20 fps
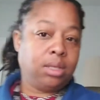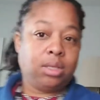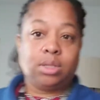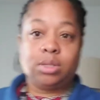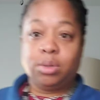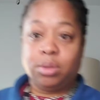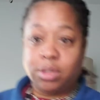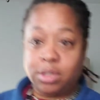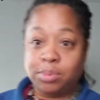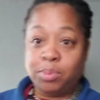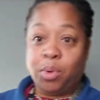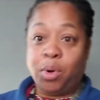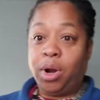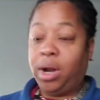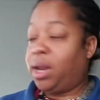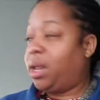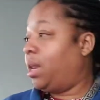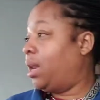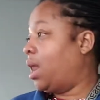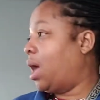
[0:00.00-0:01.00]
So this
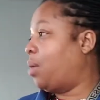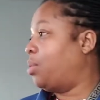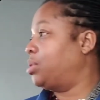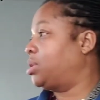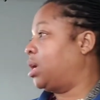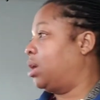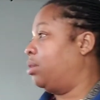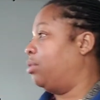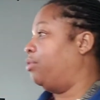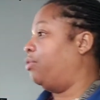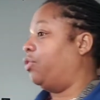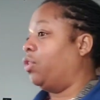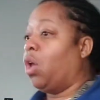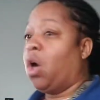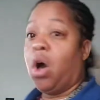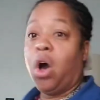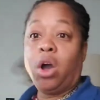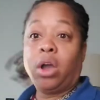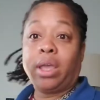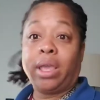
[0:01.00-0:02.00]
morning, I was gonna
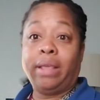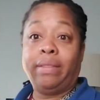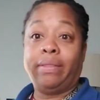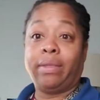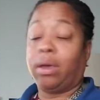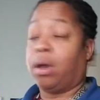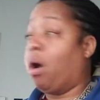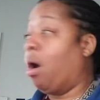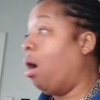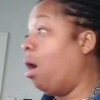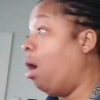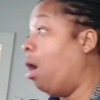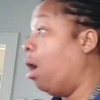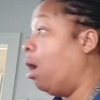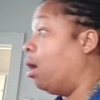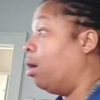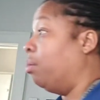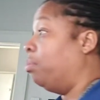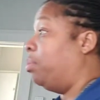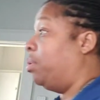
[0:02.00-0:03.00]
vlog in the
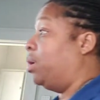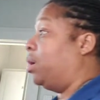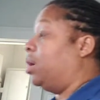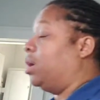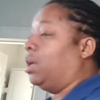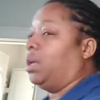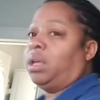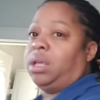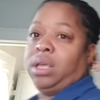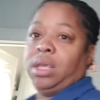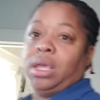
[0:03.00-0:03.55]
car, but